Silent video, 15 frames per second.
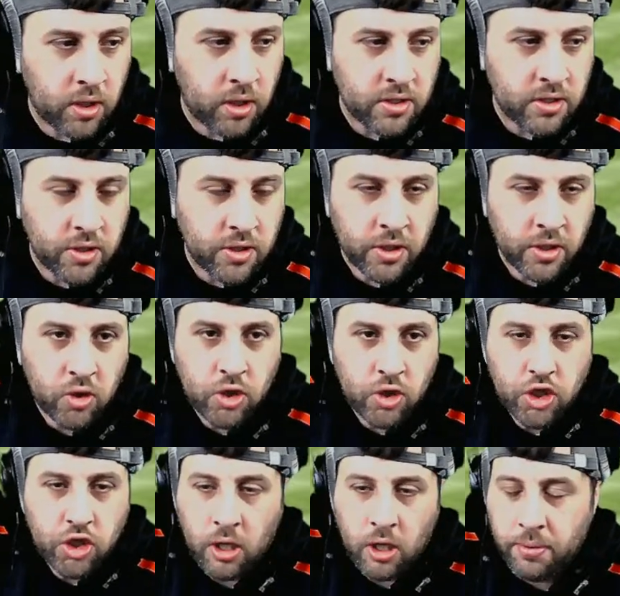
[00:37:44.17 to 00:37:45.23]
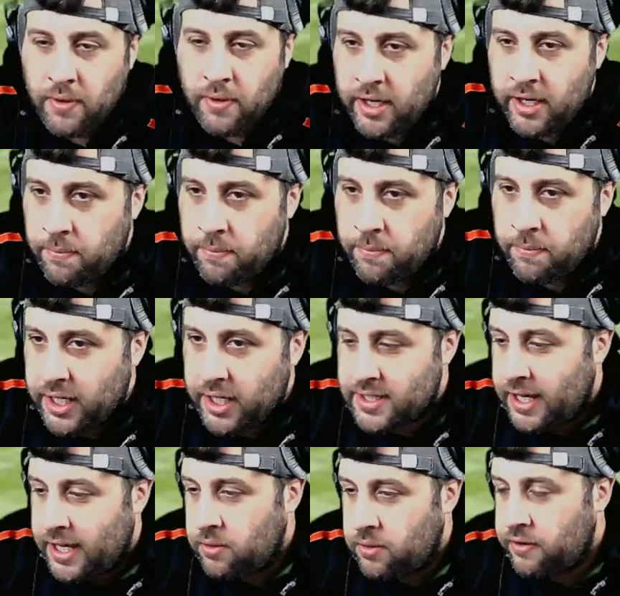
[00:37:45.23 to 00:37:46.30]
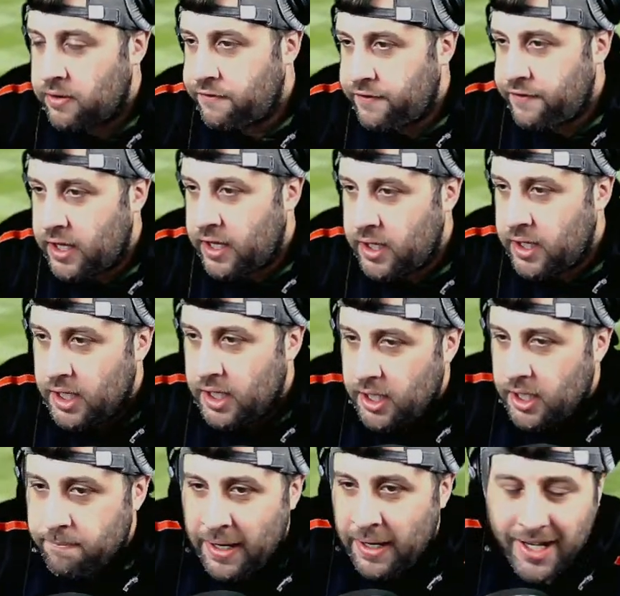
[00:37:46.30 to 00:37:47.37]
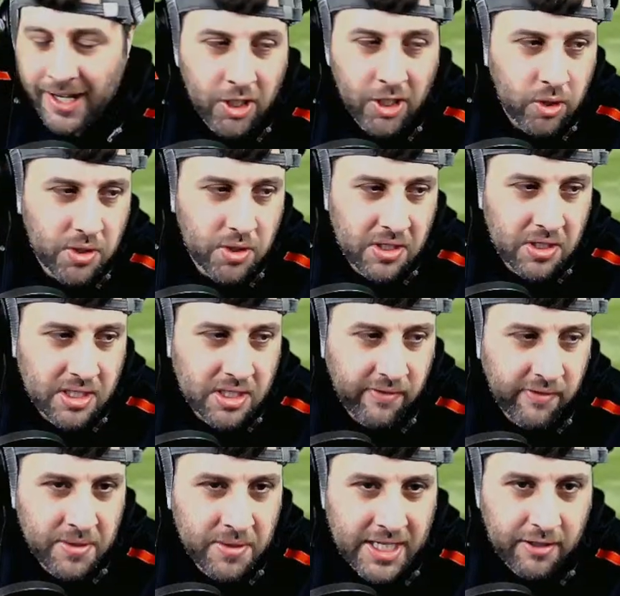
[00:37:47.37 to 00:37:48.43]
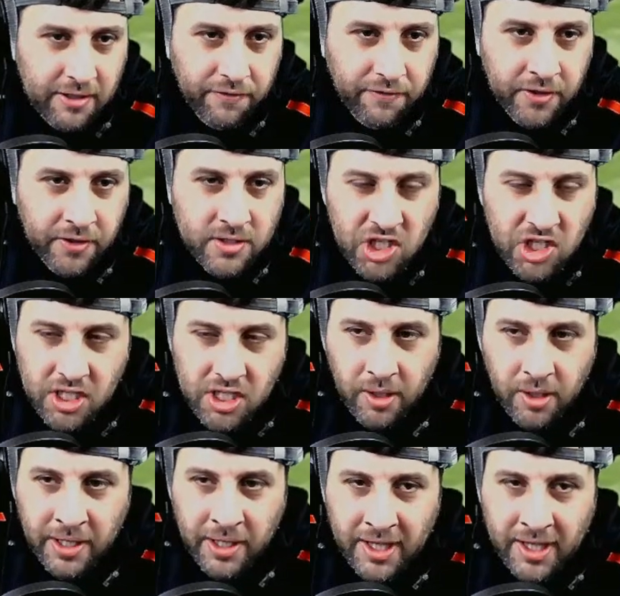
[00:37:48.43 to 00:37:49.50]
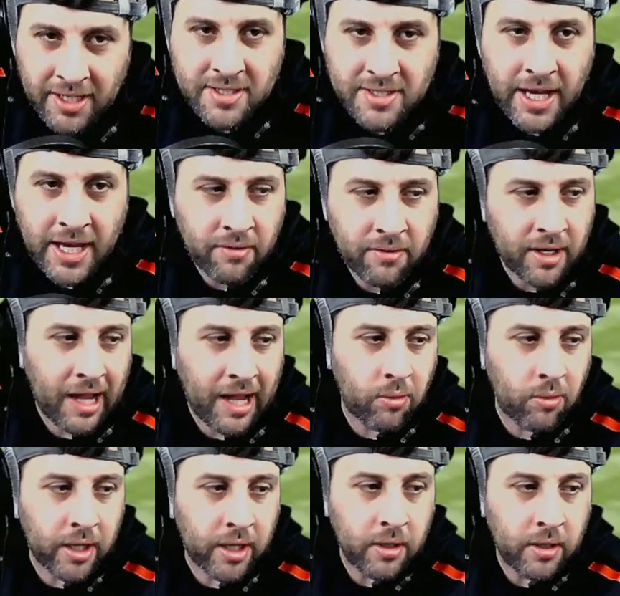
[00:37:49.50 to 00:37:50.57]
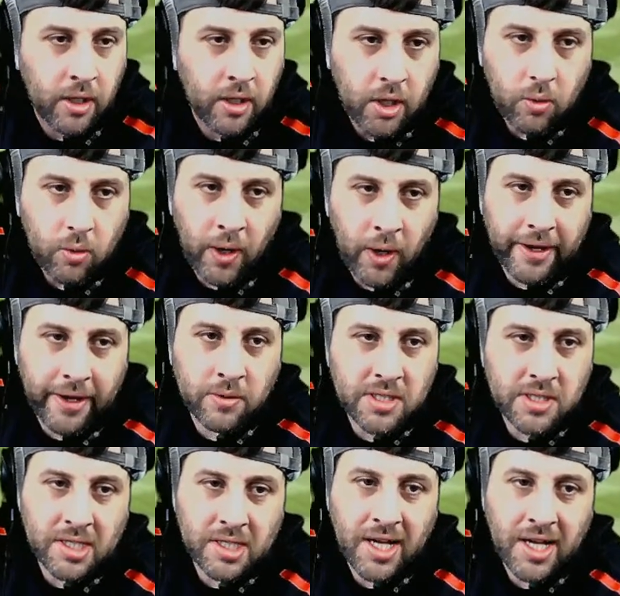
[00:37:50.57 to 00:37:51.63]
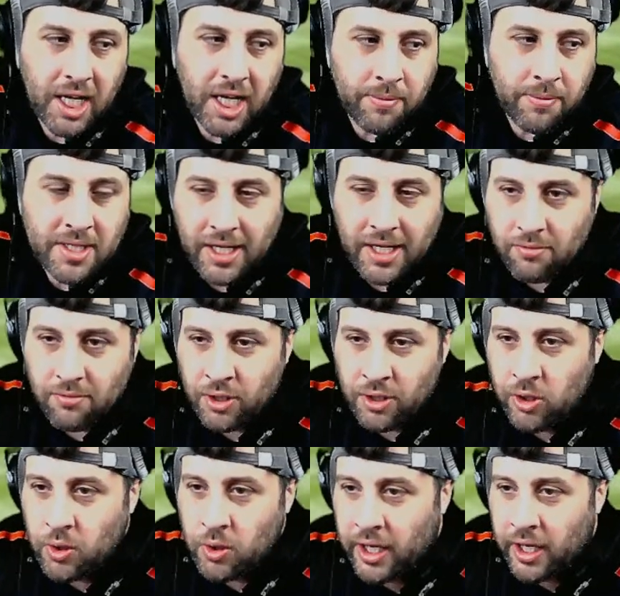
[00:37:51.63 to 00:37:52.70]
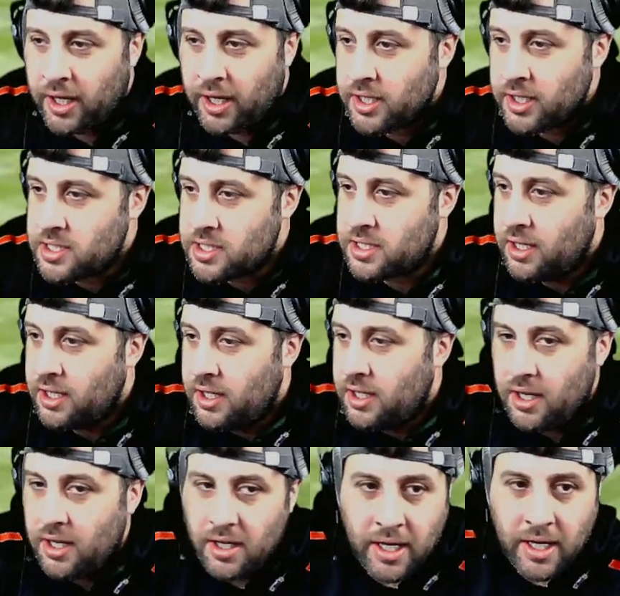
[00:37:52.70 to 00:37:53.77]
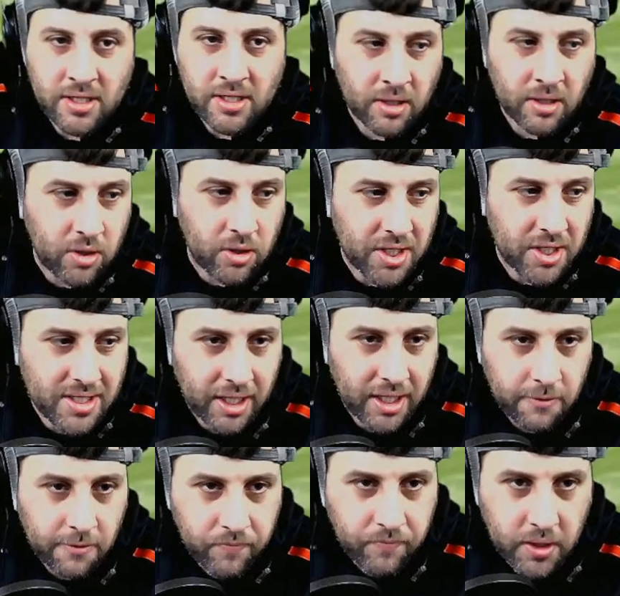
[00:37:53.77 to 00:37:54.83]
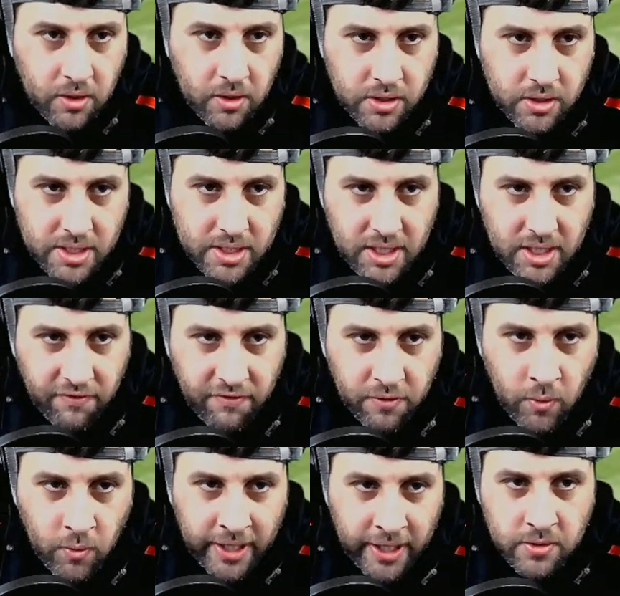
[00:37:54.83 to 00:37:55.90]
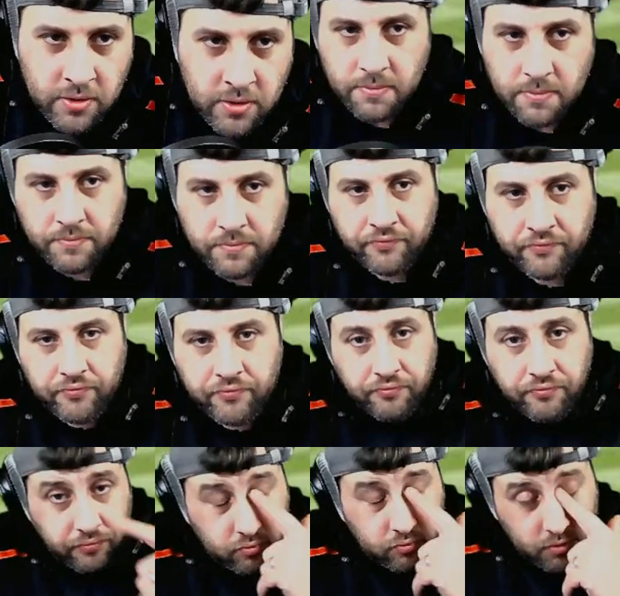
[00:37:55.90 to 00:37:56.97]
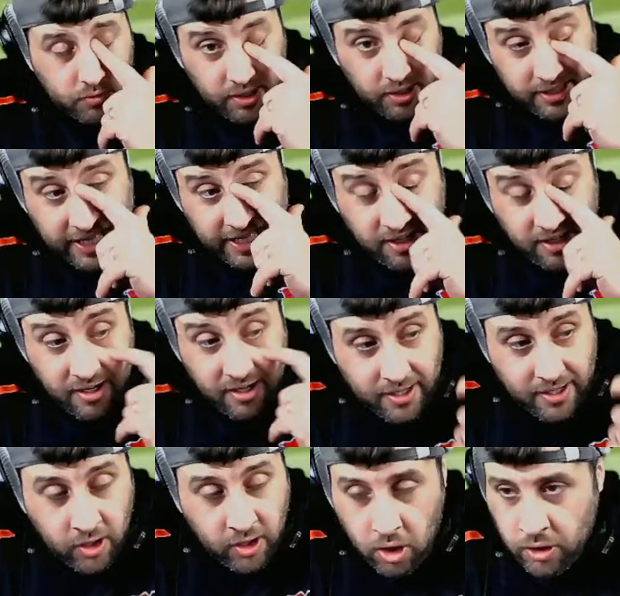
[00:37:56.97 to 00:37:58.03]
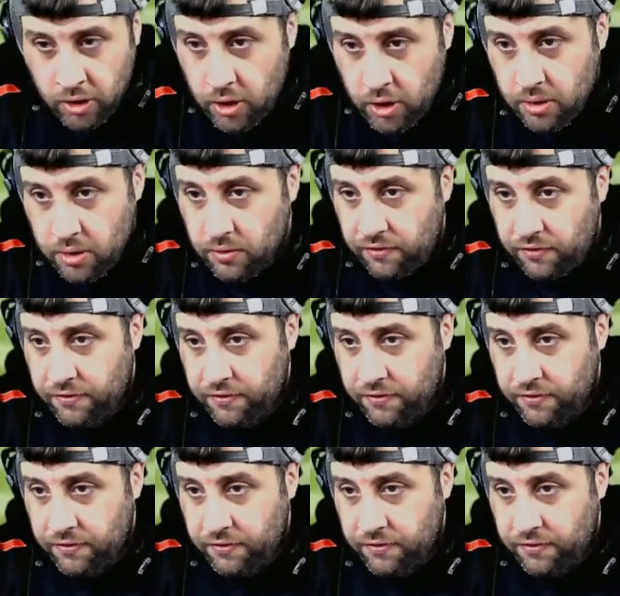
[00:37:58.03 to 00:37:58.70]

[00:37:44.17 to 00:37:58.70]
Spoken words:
doing a good job around the breakdown of making a nuisance of himself and slowing things down, allowing Wales the time to get reorganised. So good to see. Good to see from Wales. They're learning on the hoof.